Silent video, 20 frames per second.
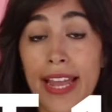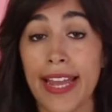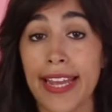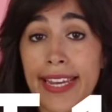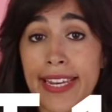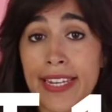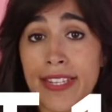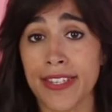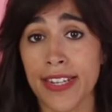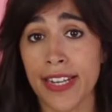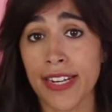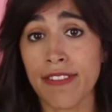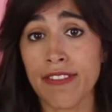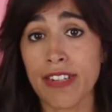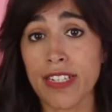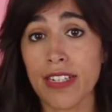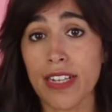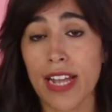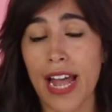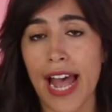In
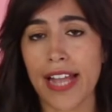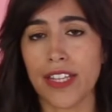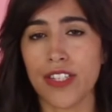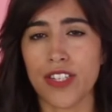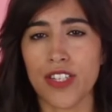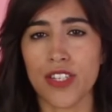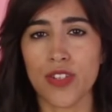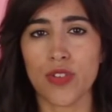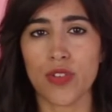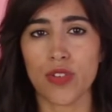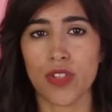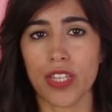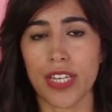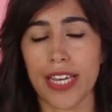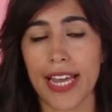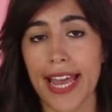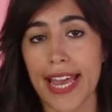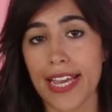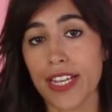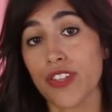general, and due to
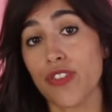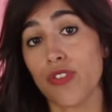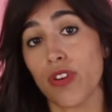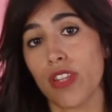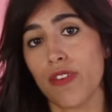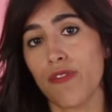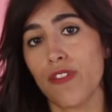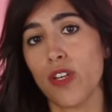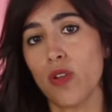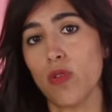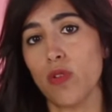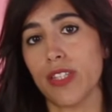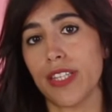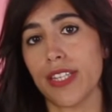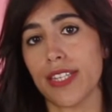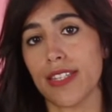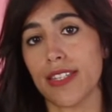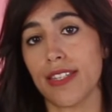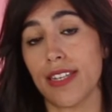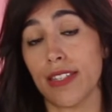the extra
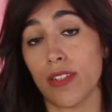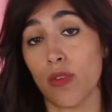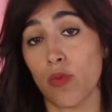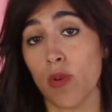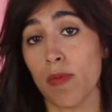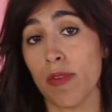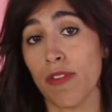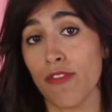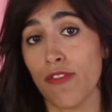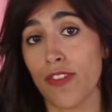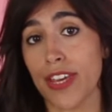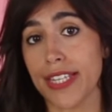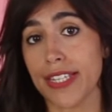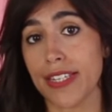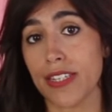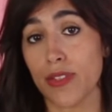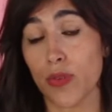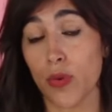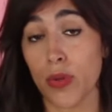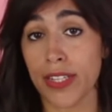difficulties that the woman
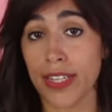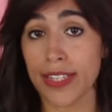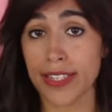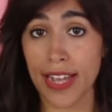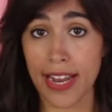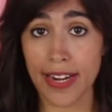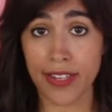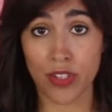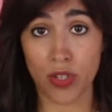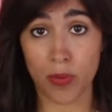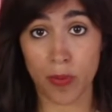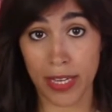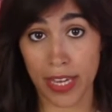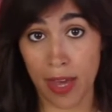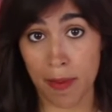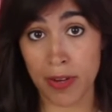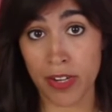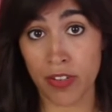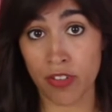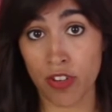faces when deciding to
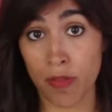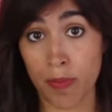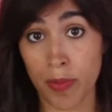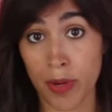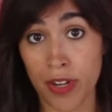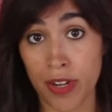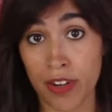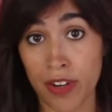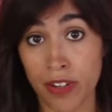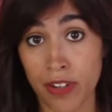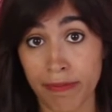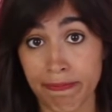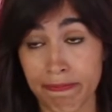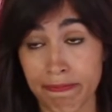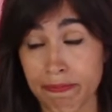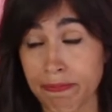become an entrepreneur,